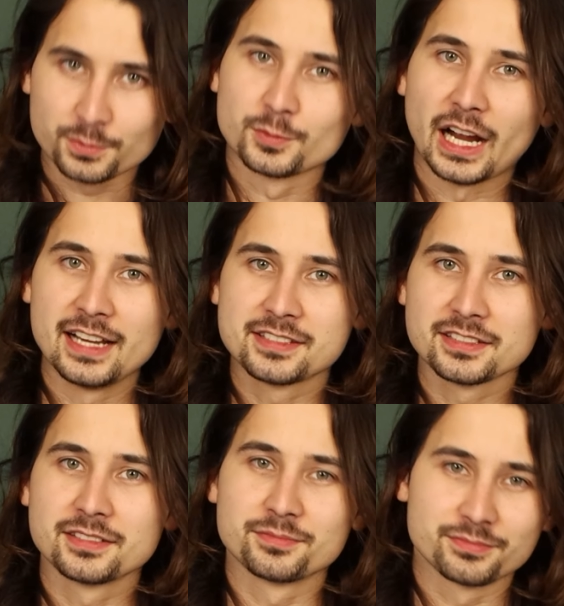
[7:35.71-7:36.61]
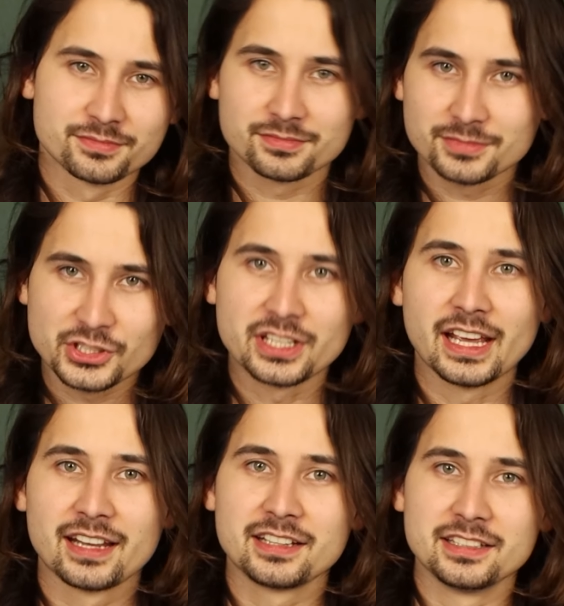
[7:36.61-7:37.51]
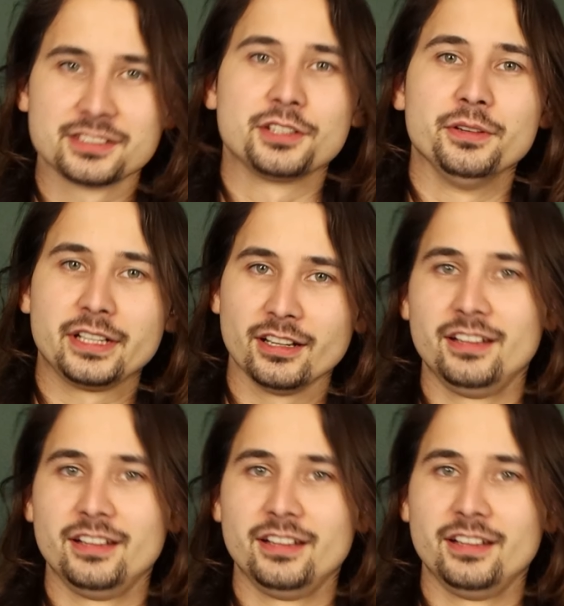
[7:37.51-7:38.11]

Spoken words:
Ryzen shenanigans going